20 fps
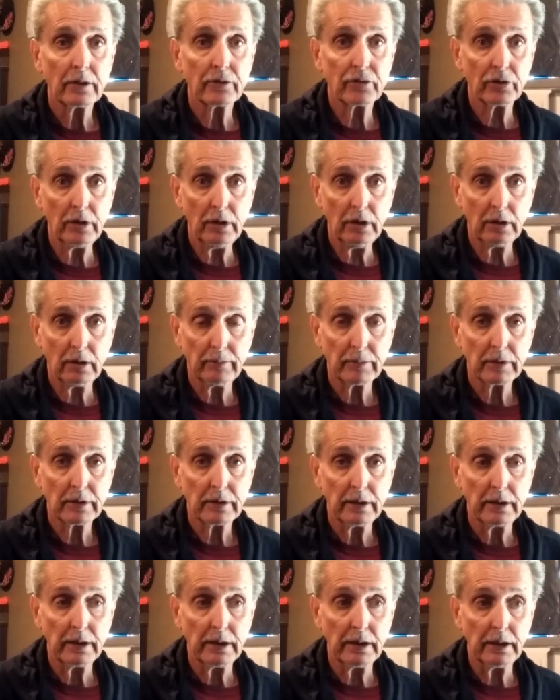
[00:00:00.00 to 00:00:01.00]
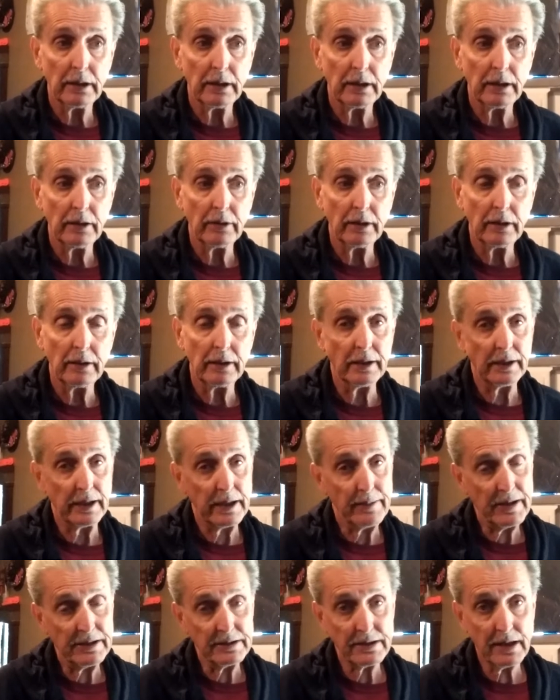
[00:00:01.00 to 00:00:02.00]
Trump. He,
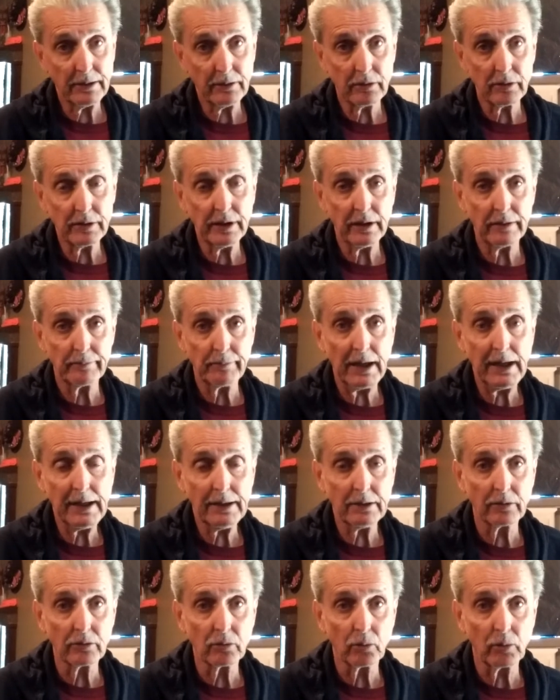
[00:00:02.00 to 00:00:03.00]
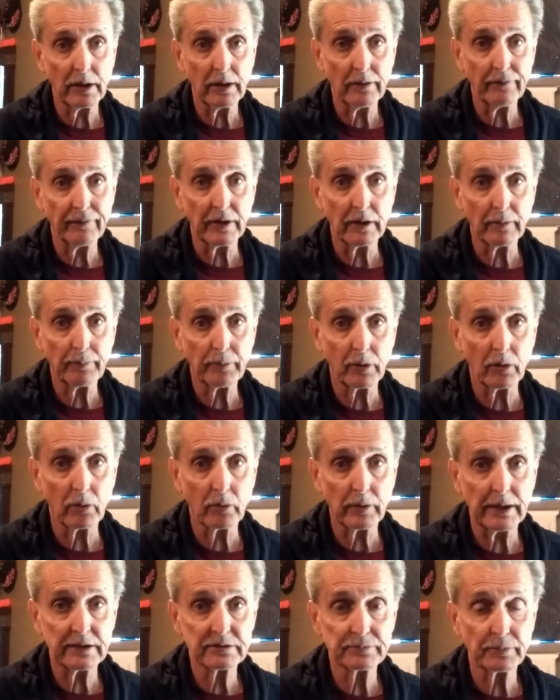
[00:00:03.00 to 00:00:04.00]
he's not going to cut back on the welfare
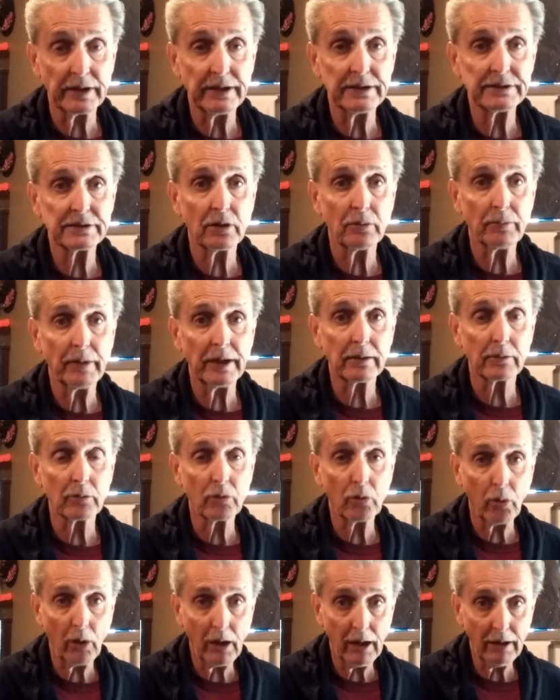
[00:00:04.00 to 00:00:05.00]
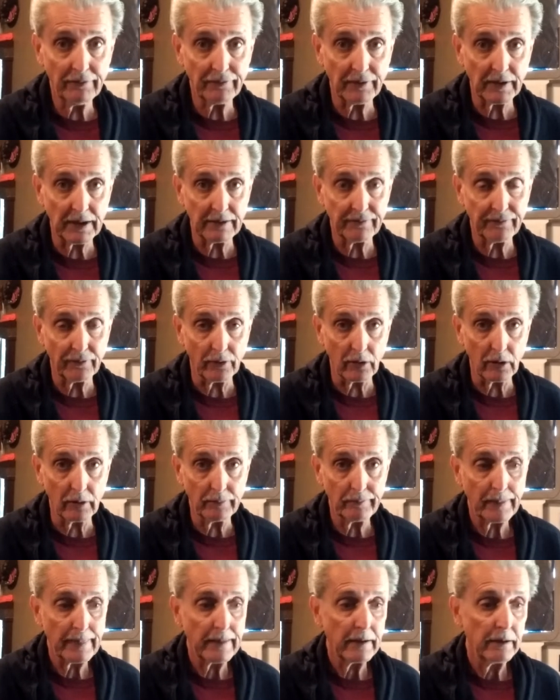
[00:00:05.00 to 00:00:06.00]
programs, but he's going to make them qualify for
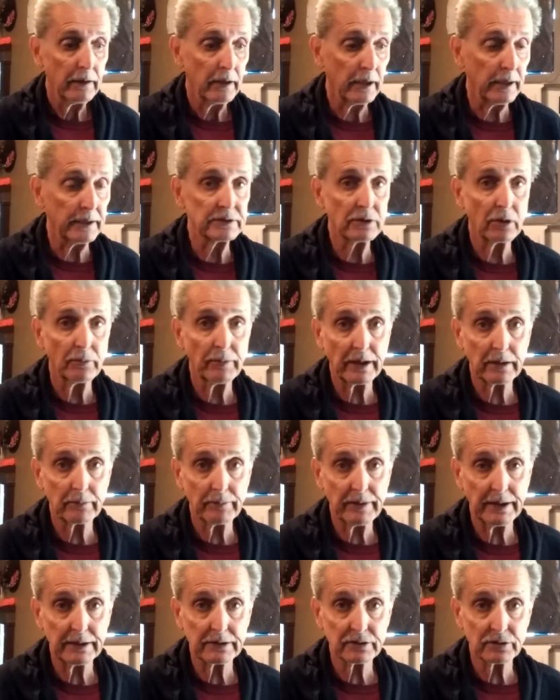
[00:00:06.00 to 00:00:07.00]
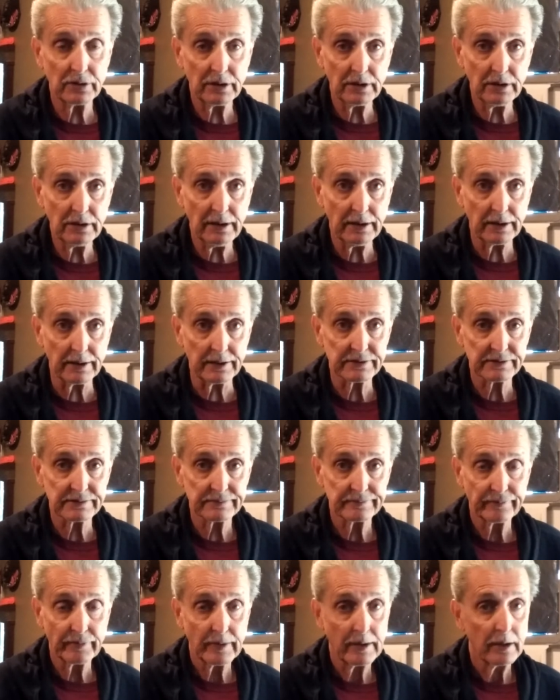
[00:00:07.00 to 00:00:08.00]
them, and he's going to make them take drug tests.
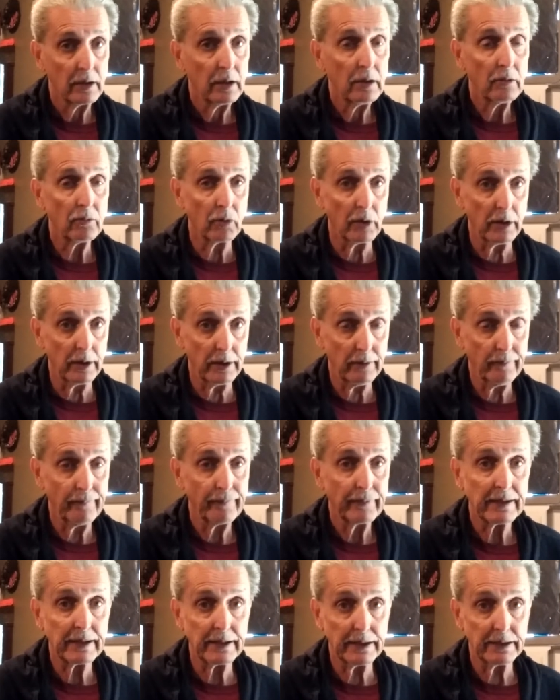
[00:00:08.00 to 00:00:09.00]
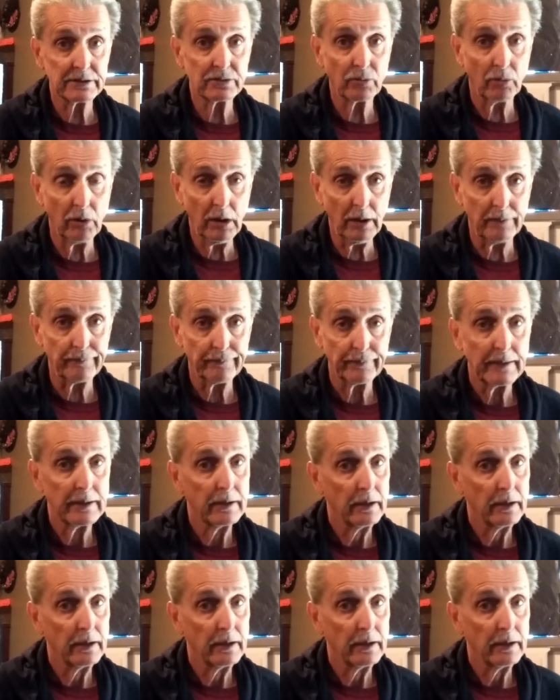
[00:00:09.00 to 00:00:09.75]
Well, guess what?